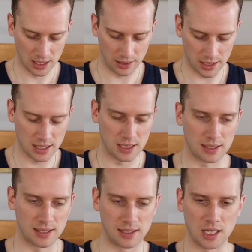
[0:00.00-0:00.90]
the
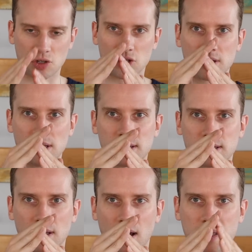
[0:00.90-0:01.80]

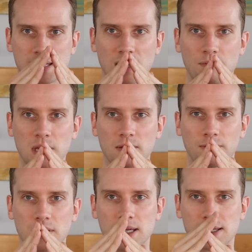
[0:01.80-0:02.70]
stitches, instead of being
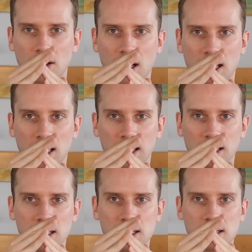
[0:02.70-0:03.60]
V's, they're kind of
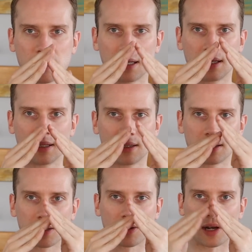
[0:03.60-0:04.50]
like this.
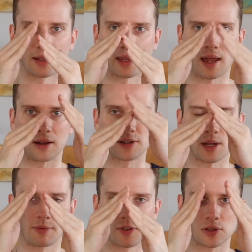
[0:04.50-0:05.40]
So So they're like that on
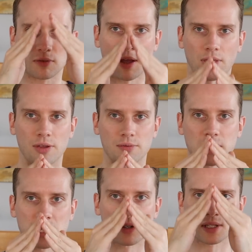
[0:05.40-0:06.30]
top of each other rather than
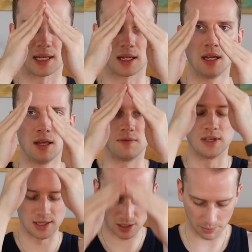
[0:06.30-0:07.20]
being just like
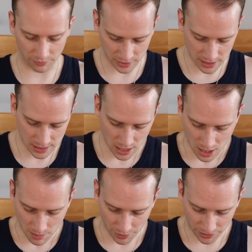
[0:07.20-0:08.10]
V's on top of V's.
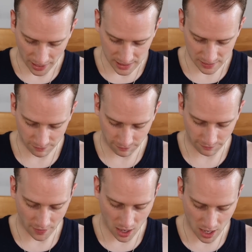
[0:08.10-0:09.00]
But that is
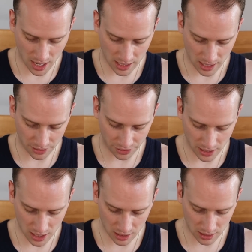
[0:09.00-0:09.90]
fine. I
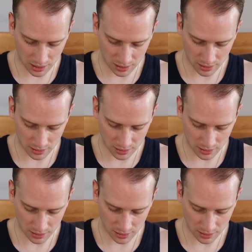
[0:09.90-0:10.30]
think